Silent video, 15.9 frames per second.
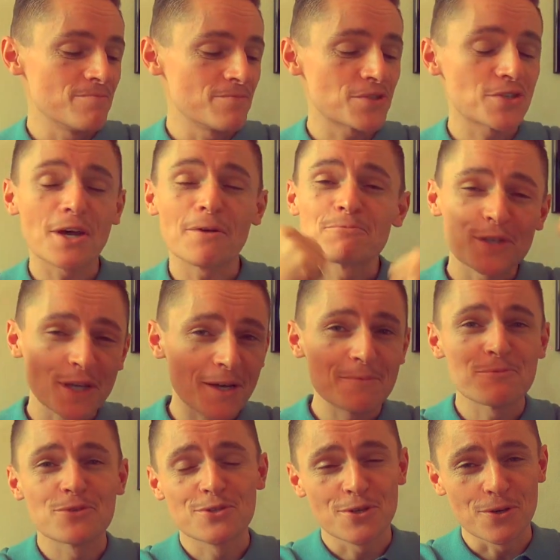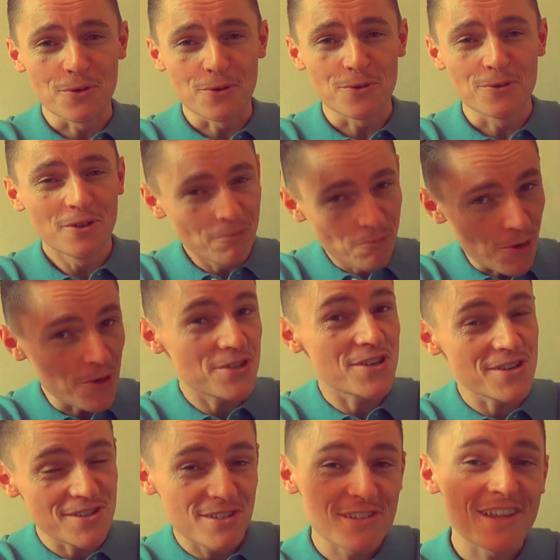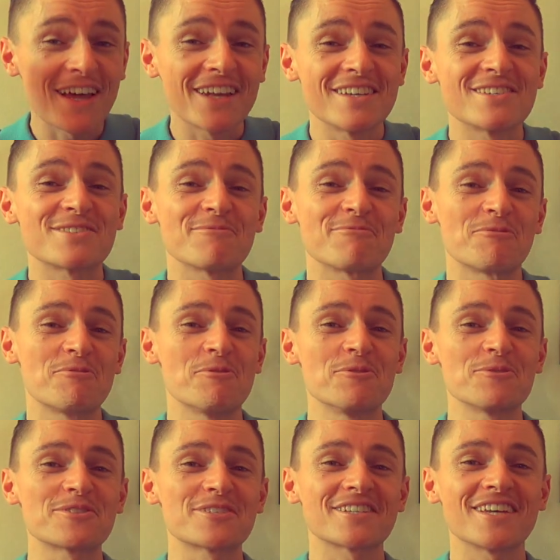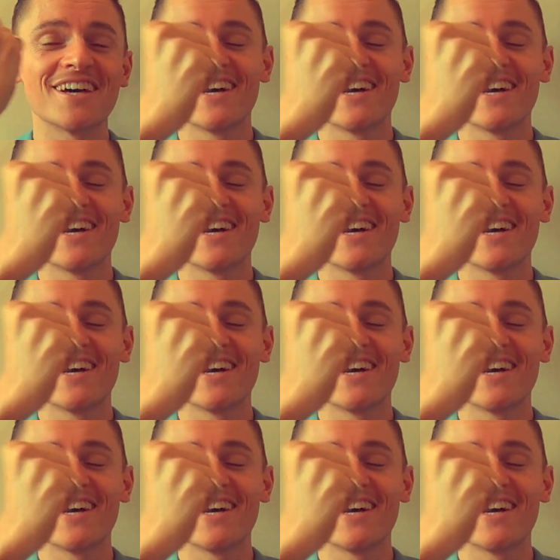Sometimes two watches, that is, of course.